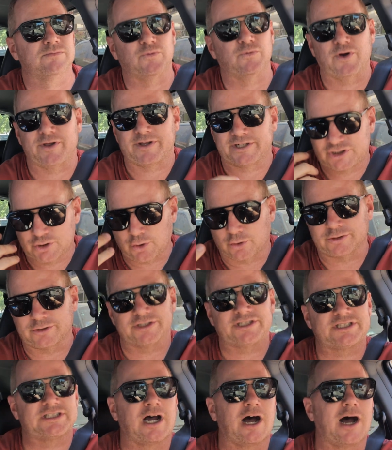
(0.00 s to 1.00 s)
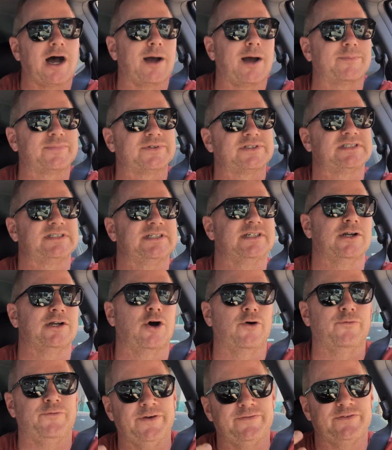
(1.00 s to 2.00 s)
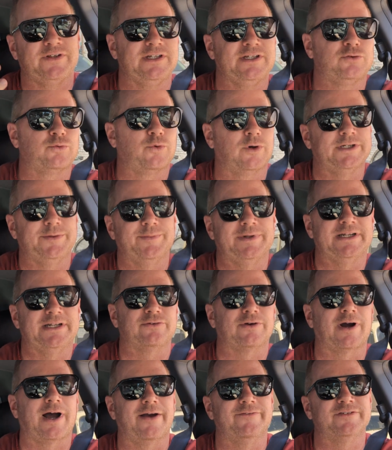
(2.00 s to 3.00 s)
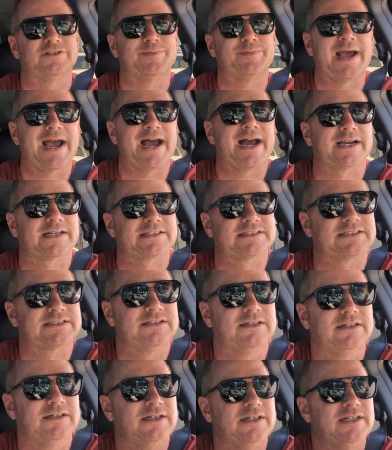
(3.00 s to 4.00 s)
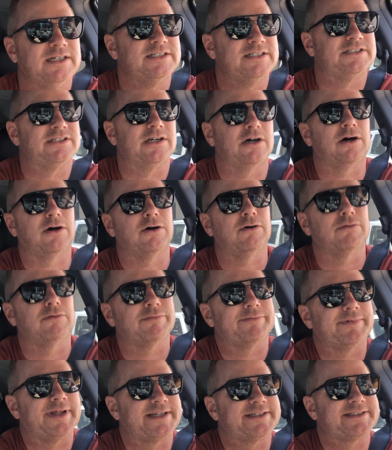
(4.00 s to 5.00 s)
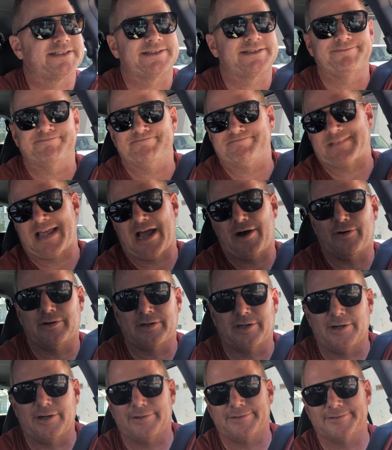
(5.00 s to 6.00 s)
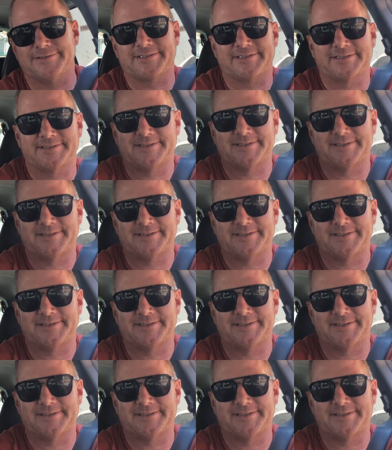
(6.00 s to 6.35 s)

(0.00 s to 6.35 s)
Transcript: with shorter stops, you know, 15-20 minute drives max, so that's how it goes.